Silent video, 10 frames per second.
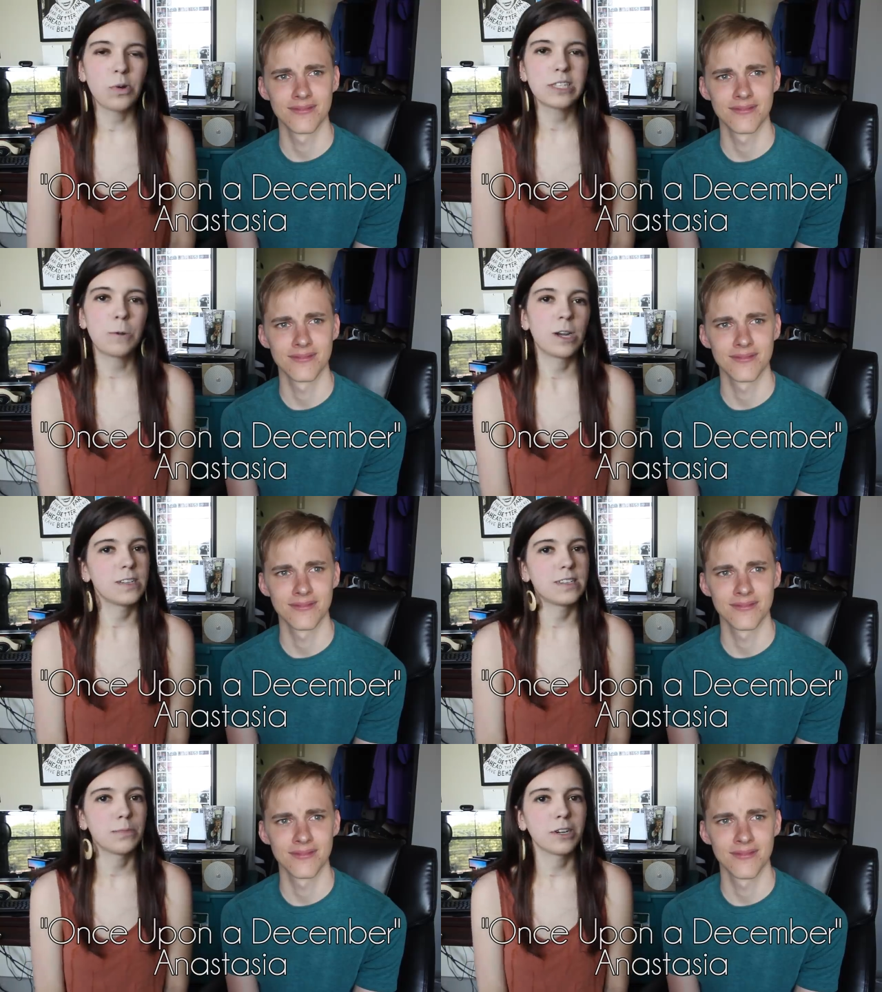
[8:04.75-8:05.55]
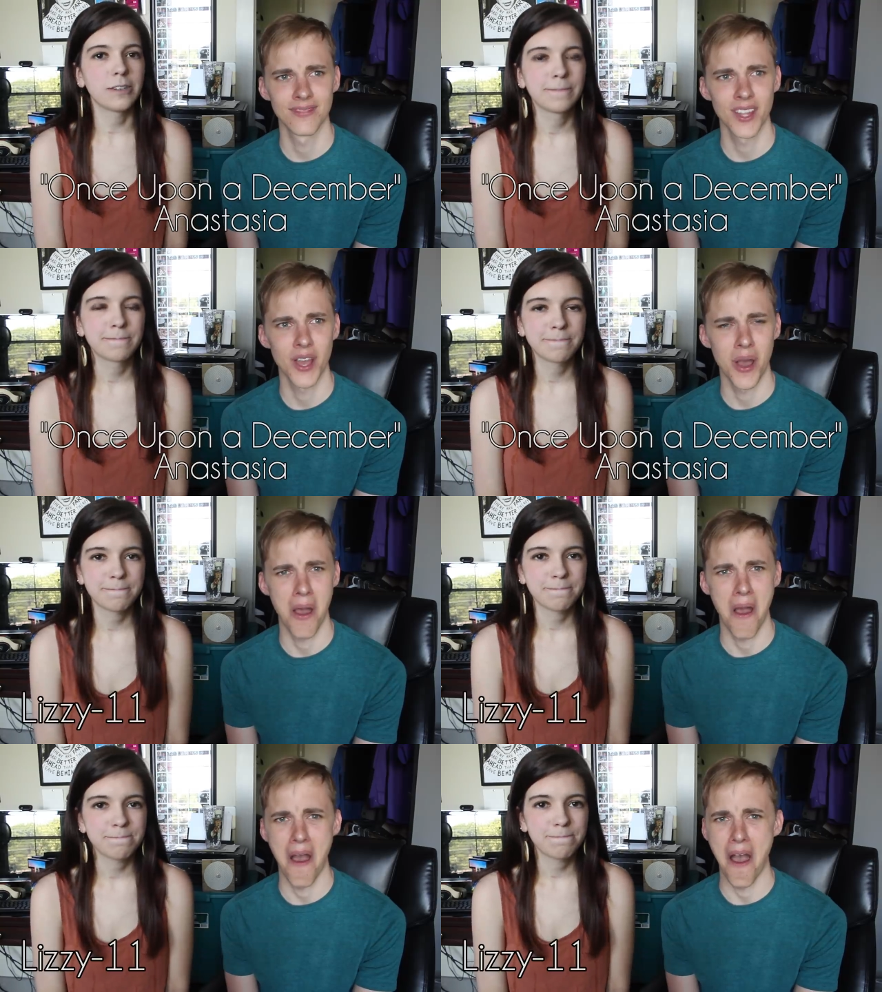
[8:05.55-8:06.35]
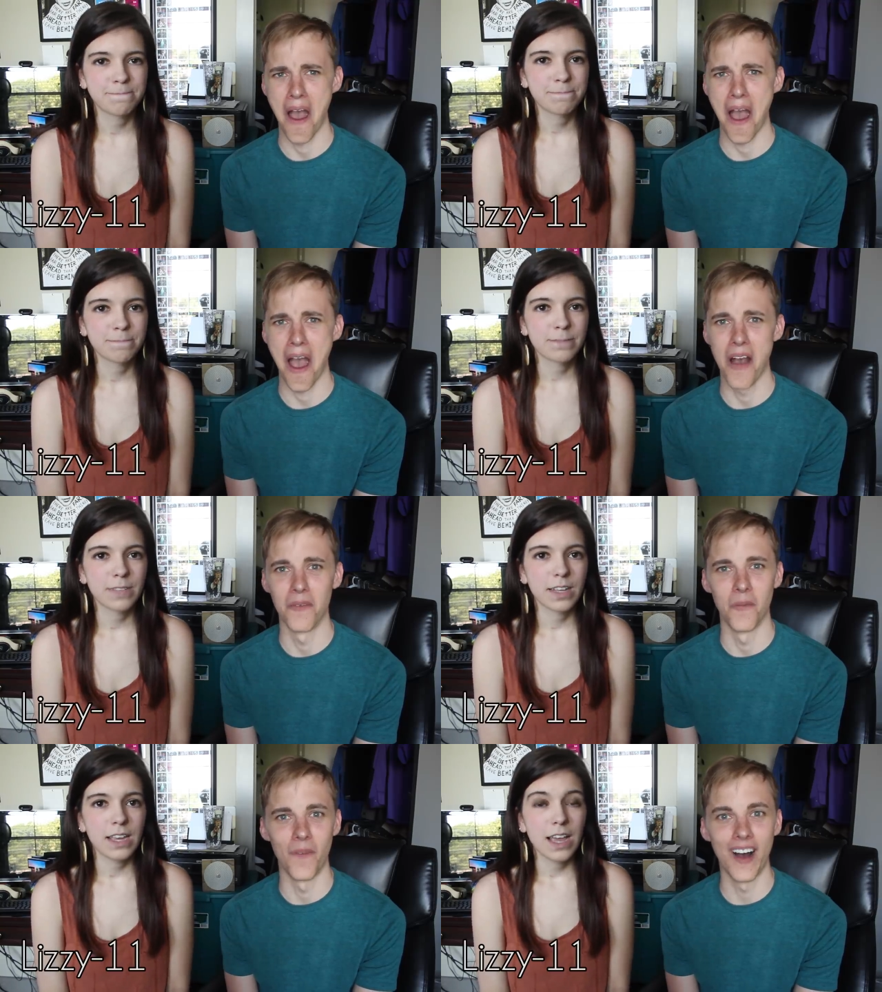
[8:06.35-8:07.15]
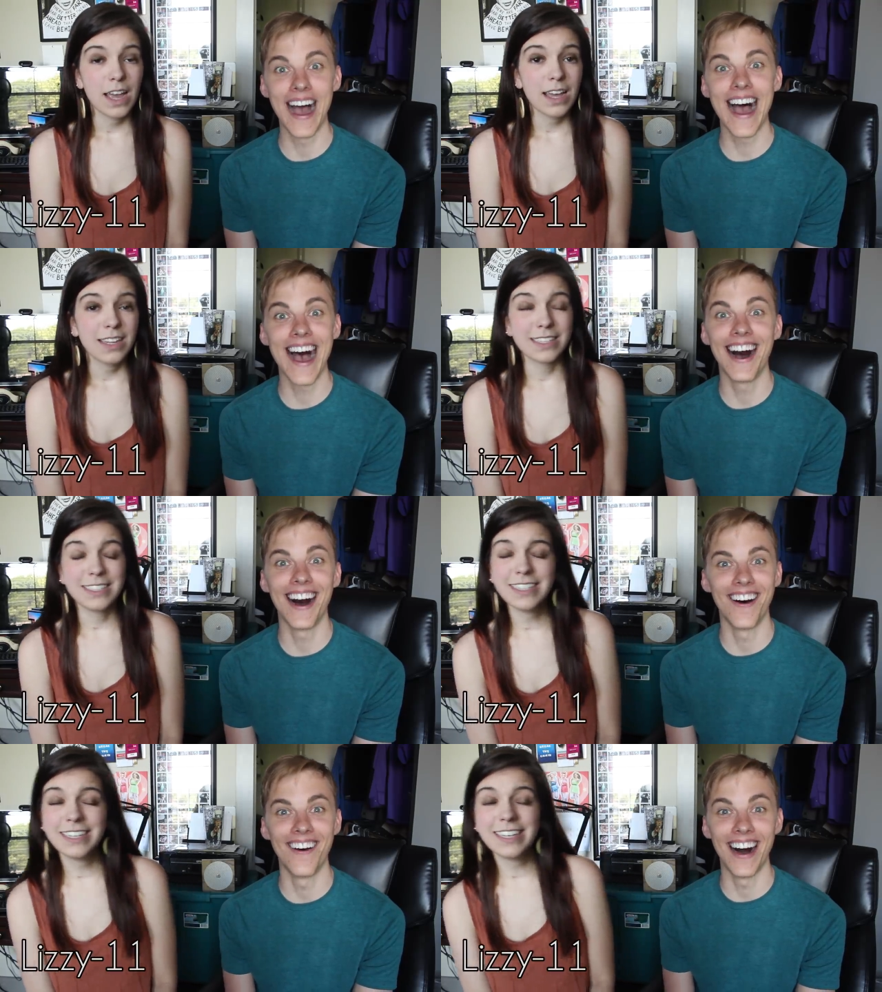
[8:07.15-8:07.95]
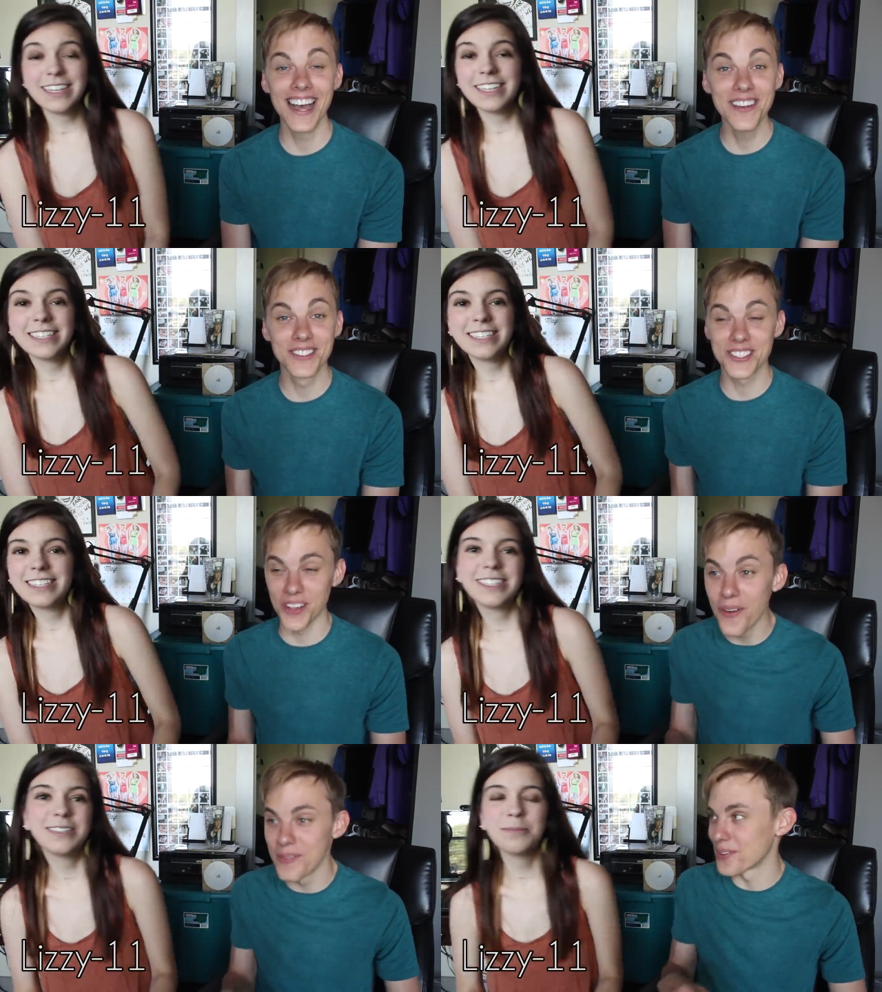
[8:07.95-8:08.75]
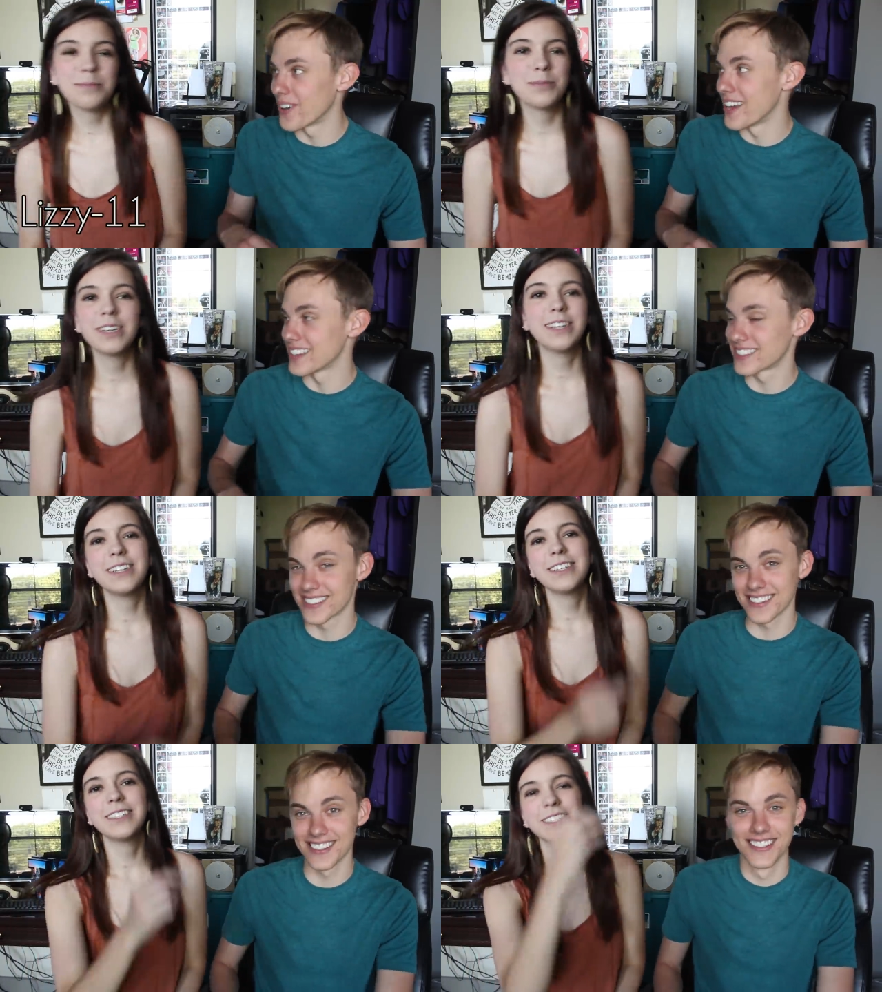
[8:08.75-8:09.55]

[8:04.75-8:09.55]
Speaker 1: Once Upon a December.
Speaker 2: Wow, I am so impressed.